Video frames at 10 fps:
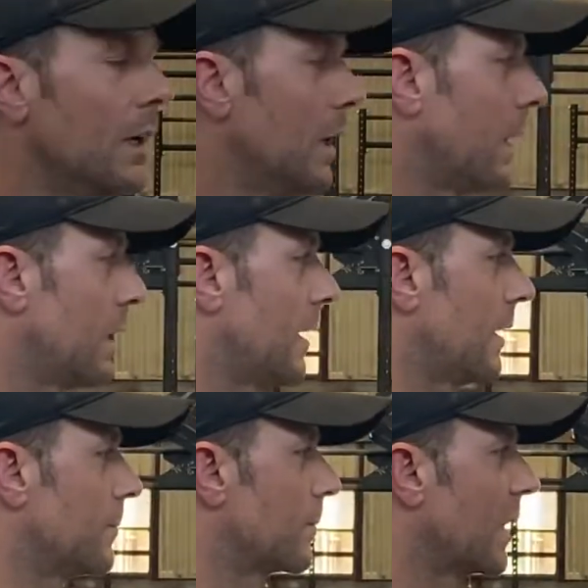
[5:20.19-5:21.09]

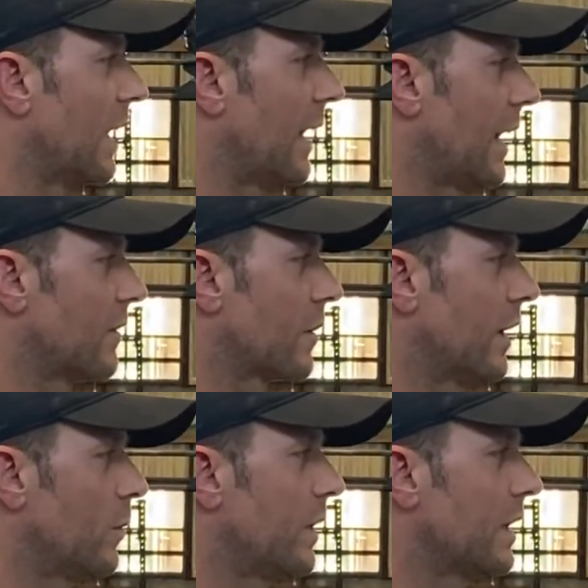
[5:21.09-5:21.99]
Um, have a
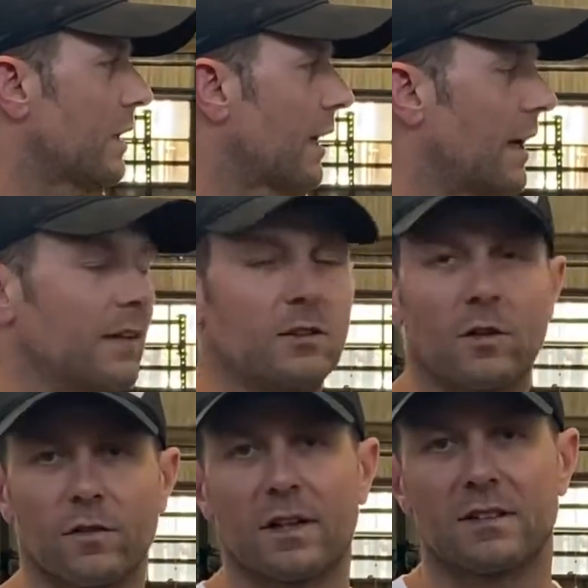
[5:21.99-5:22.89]
great week and
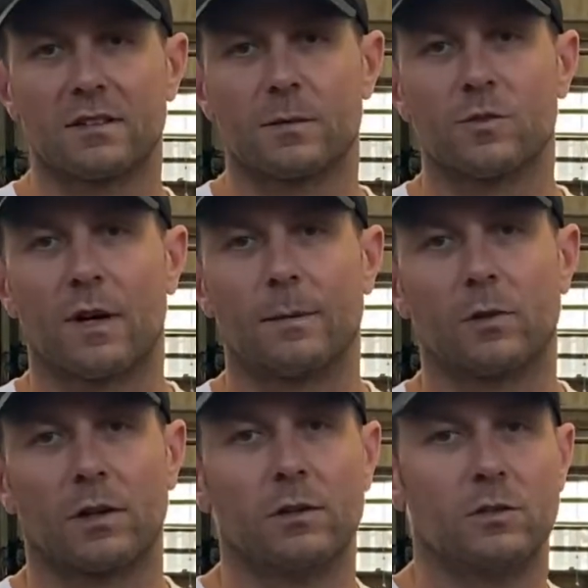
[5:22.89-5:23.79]
don't forget to subscribe
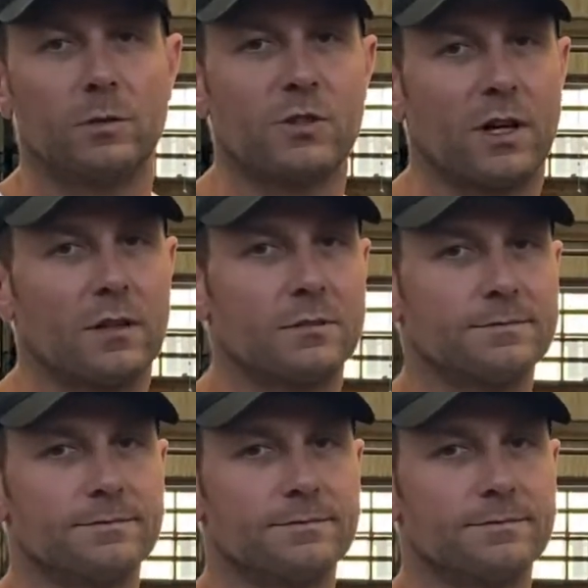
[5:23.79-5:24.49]
to our YouTube channel.